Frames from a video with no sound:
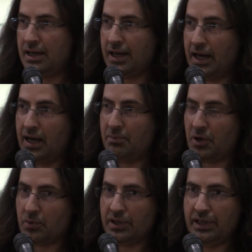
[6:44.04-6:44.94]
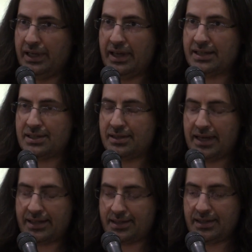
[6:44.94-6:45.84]
Uh, but really, that's
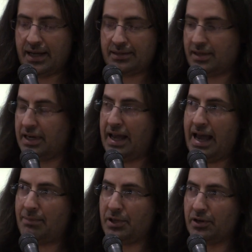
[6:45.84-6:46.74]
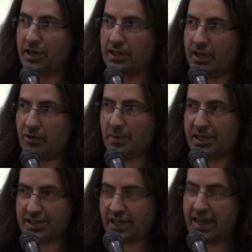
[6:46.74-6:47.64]
that's not going to happen. They're going to love it
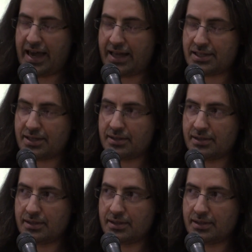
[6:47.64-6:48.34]
because of the cats.